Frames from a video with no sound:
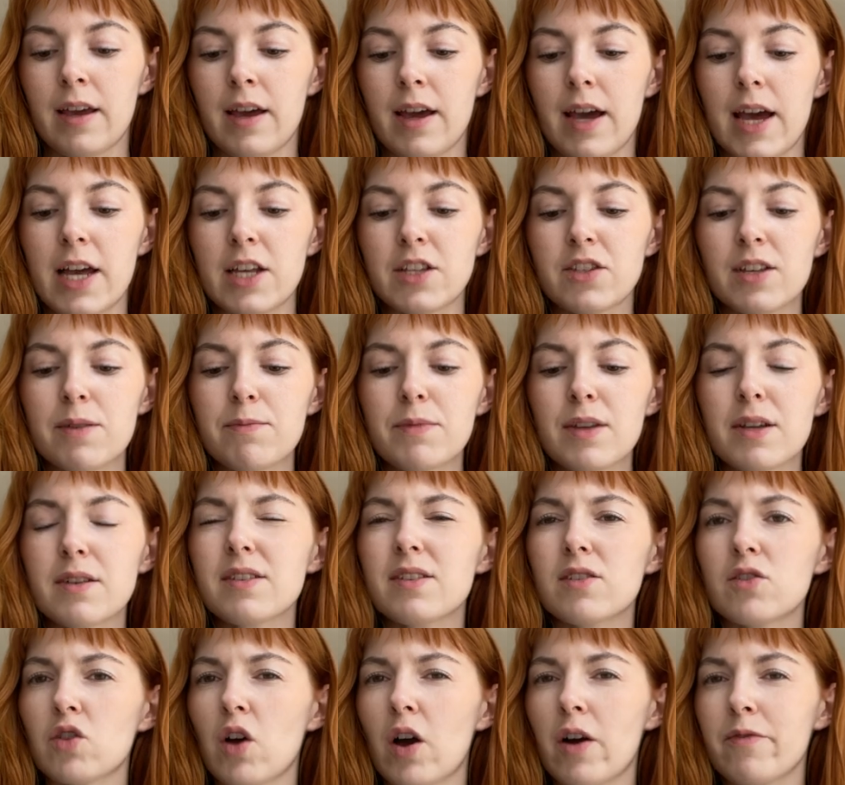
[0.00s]
it's, sometimes
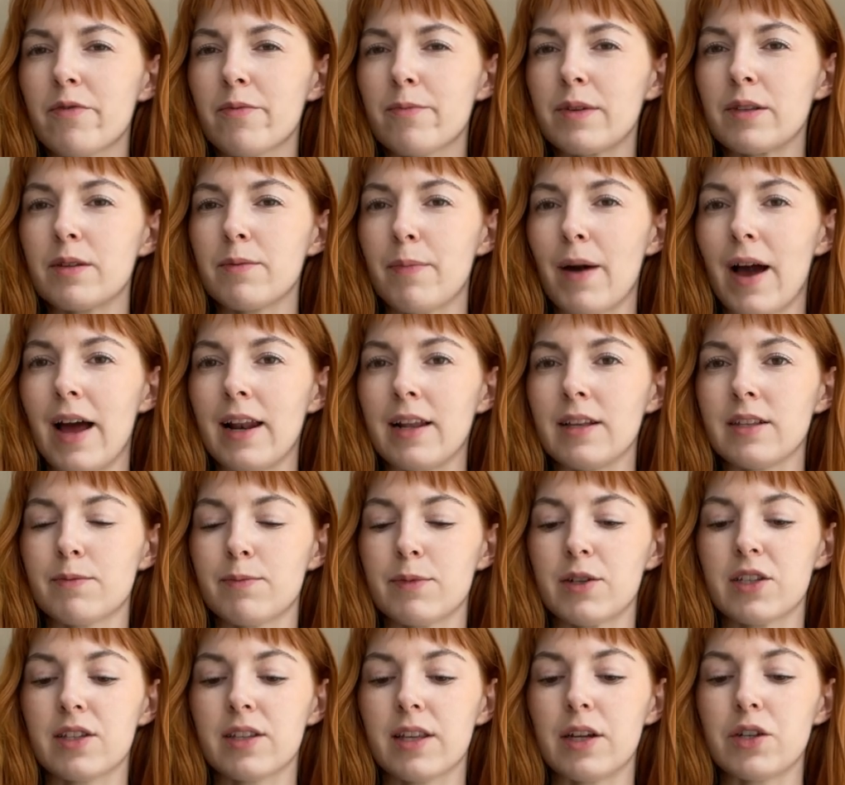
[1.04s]
it's hard for me to balance
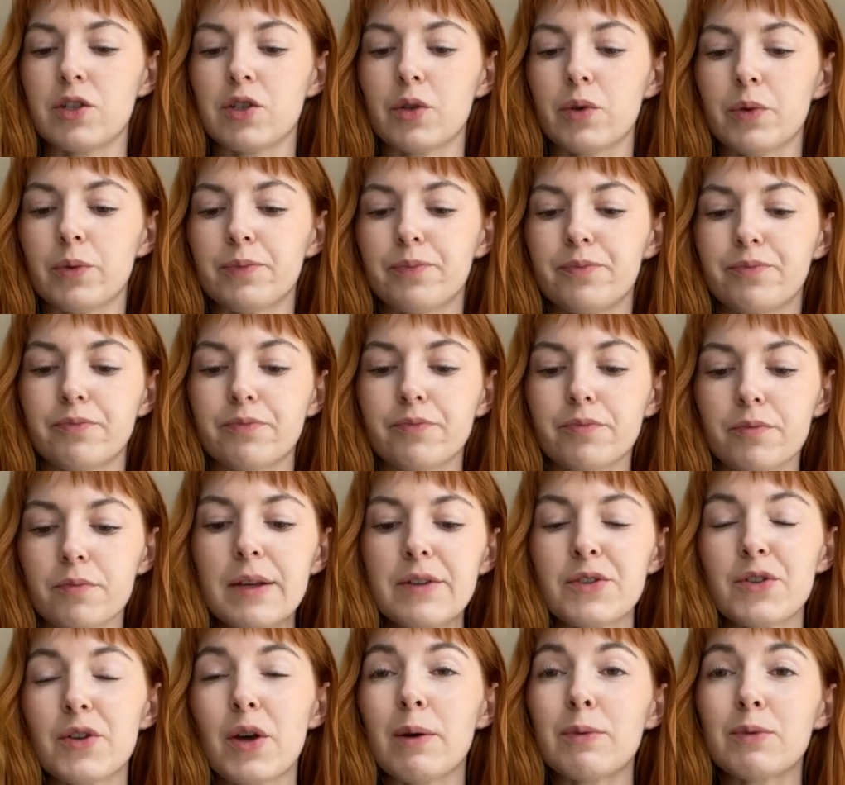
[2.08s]
my schedule.
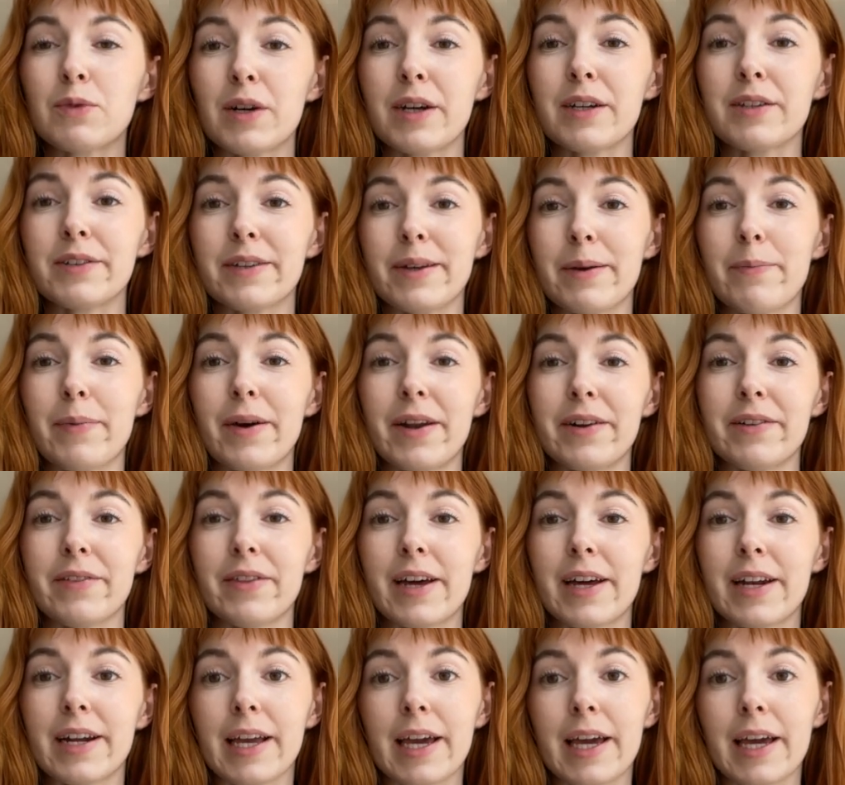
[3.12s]
So I'm trying to get better at
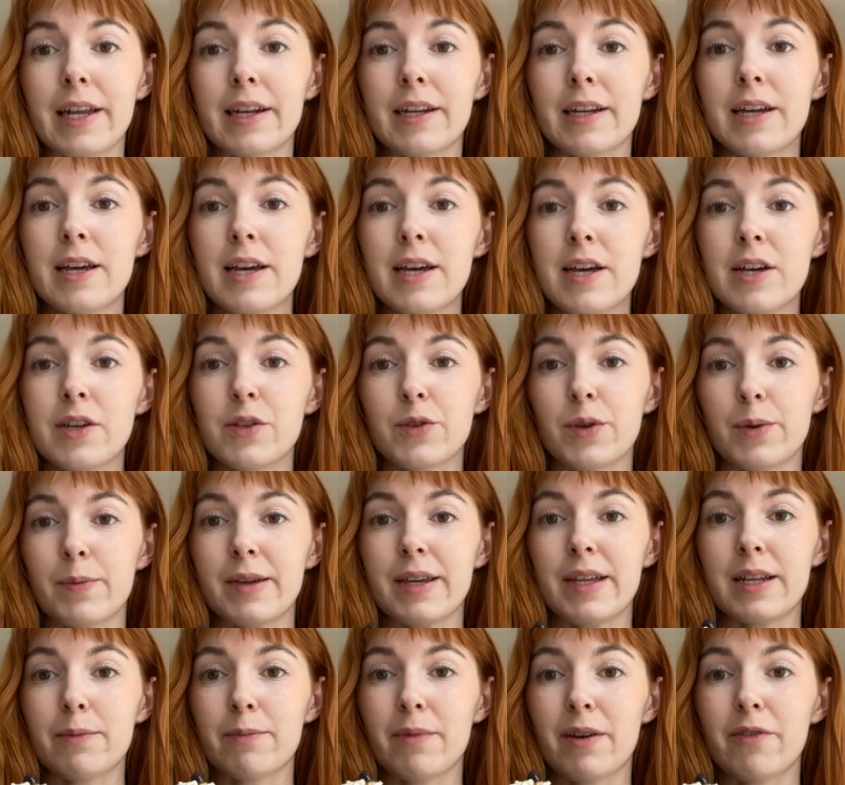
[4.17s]
that again. So I'm
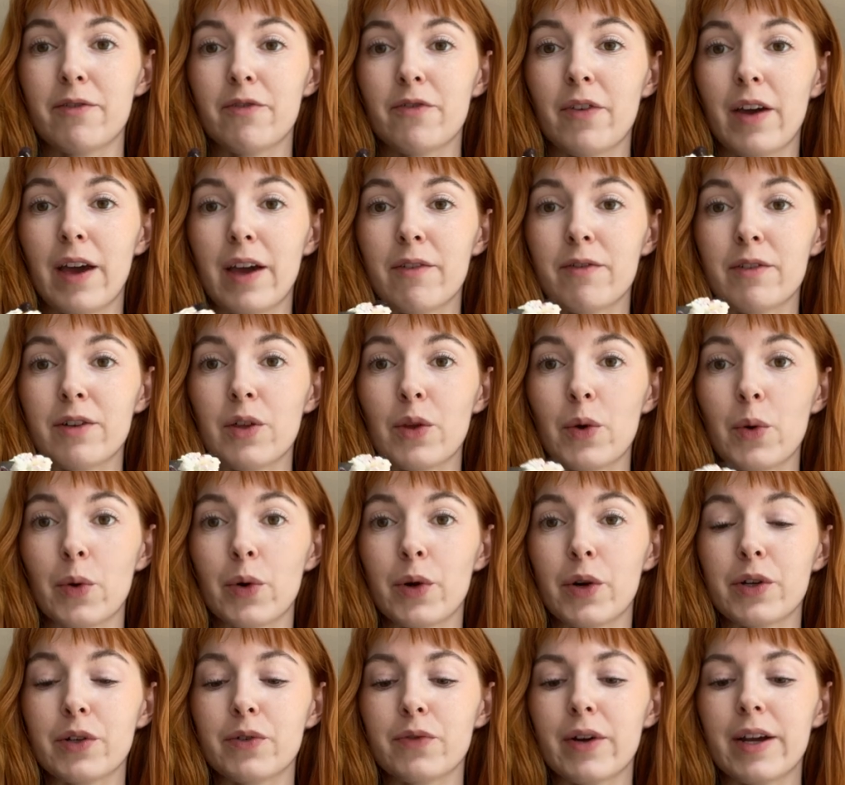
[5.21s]
eating my favorite
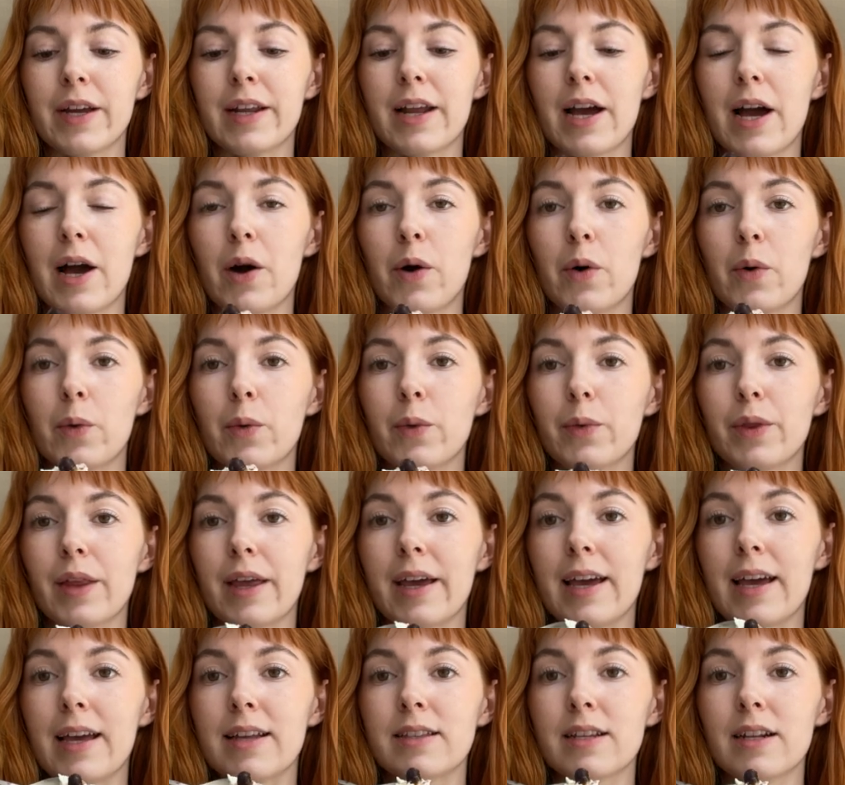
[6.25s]
yogurt right now,
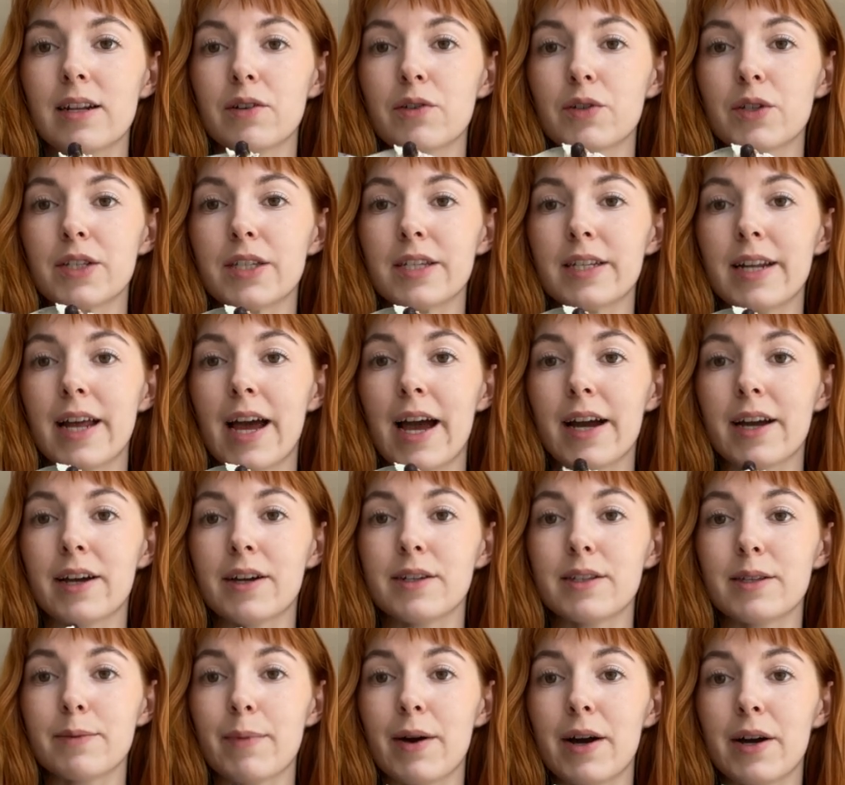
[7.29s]
like as a little snack
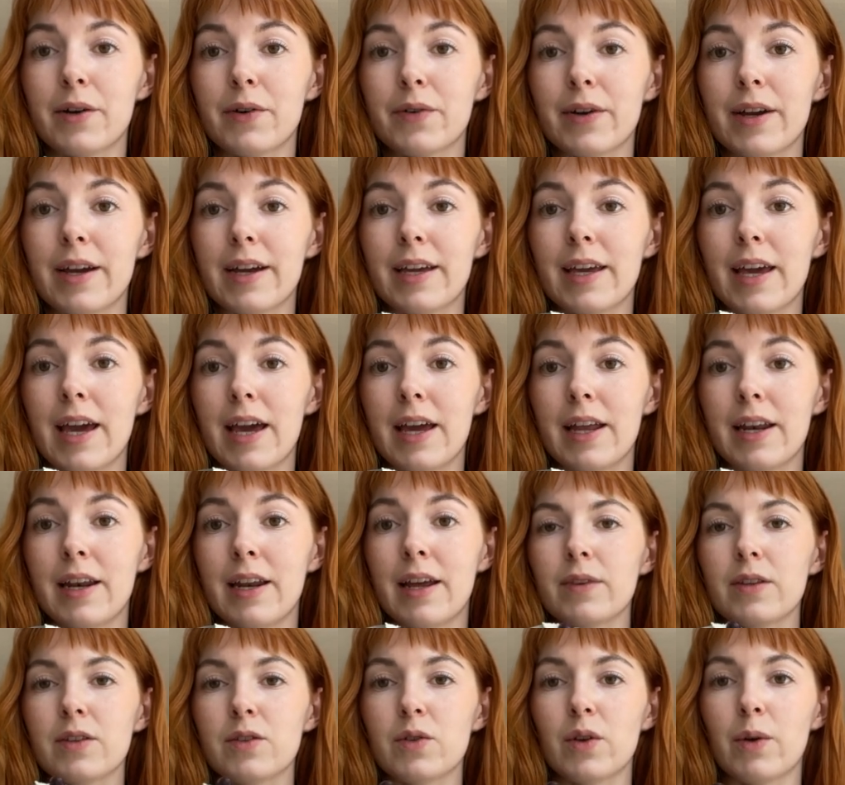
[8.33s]
because I'm hungry
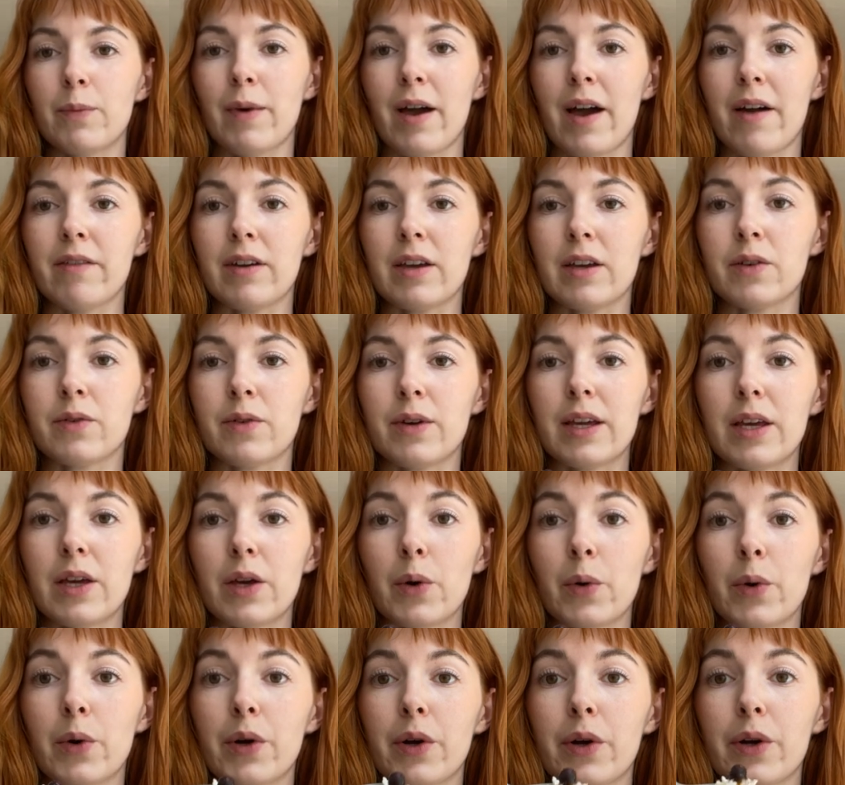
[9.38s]
again. So I'm having Greek
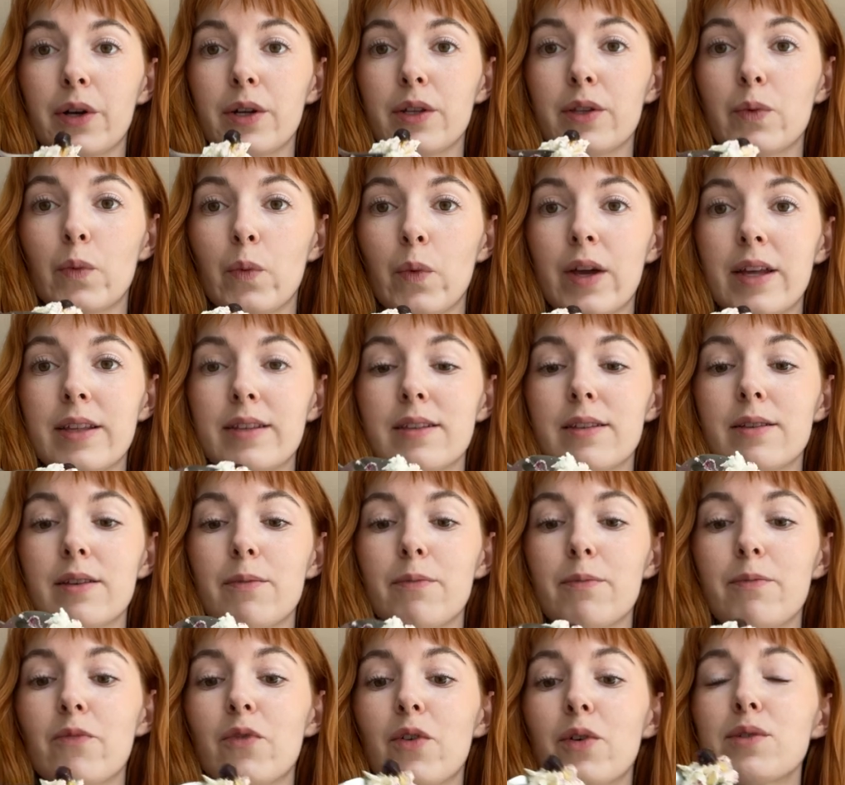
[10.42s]
yogurt with
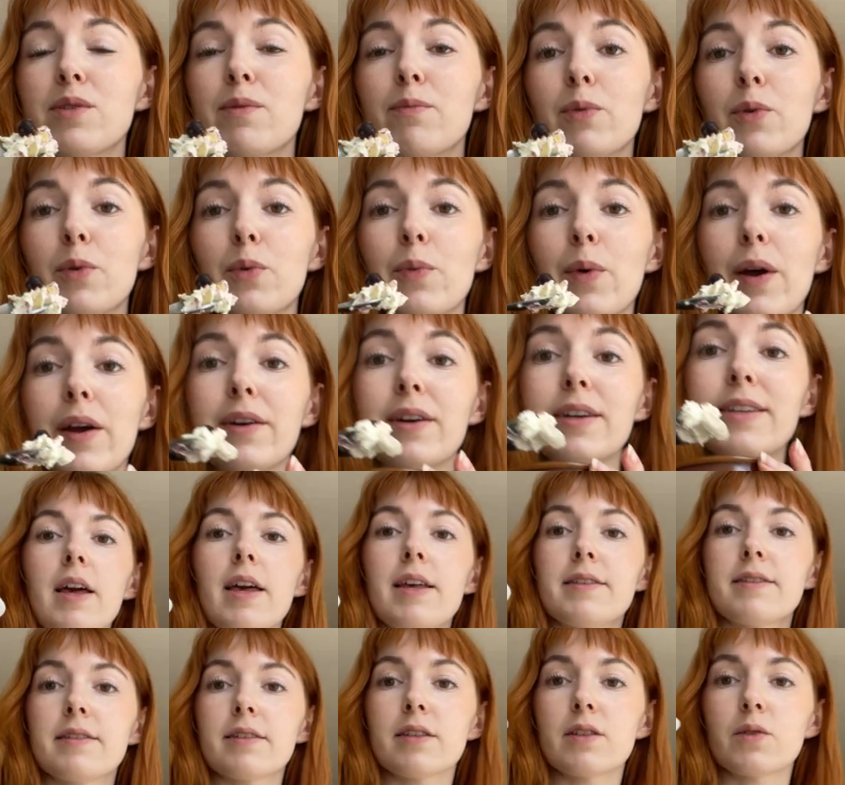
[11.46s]
frozen blueberries
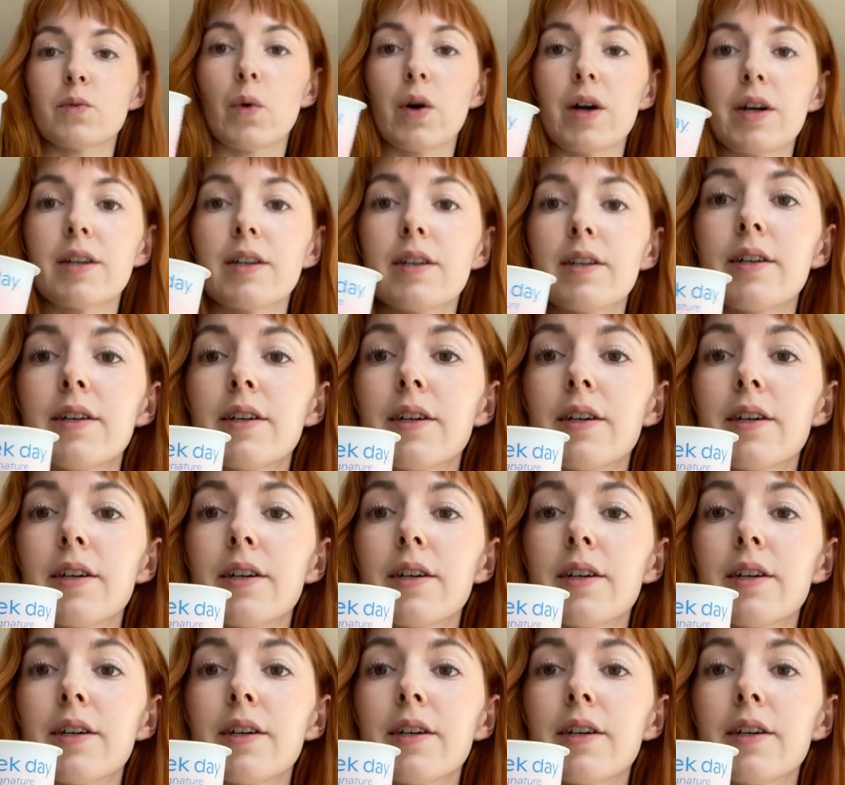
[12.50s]
is this one